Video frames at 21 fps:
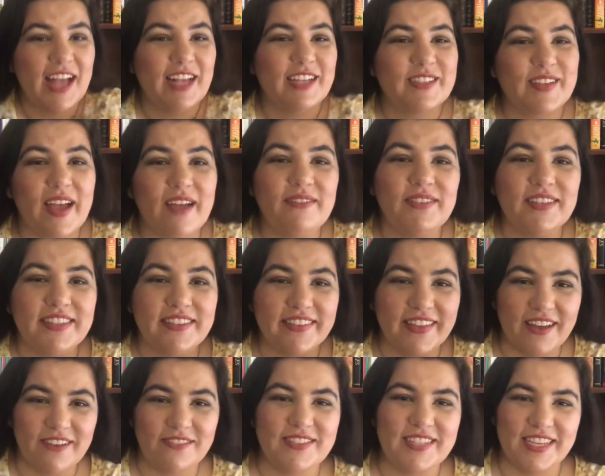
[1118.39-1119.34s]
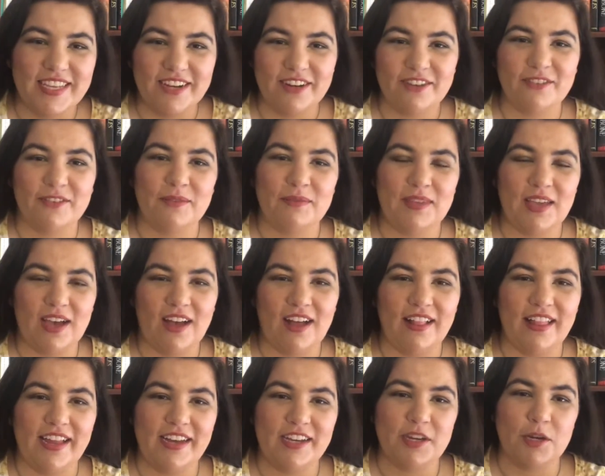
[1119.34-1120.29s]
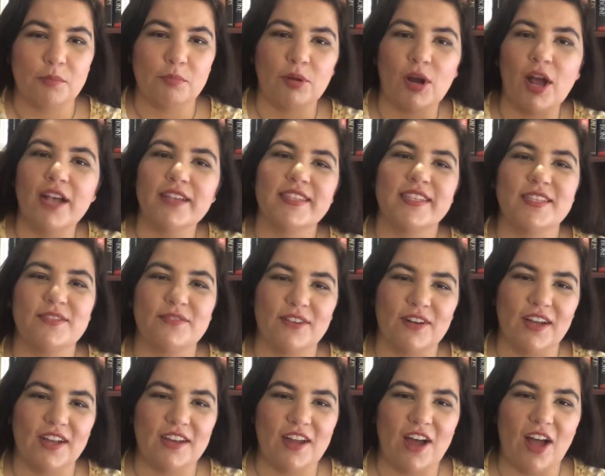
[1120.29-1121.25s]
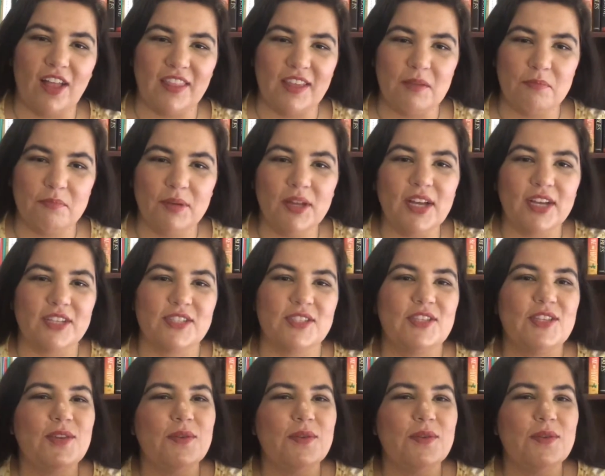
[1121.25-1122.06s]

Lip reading: So I would love to hear from y'all and your process for unhauling books.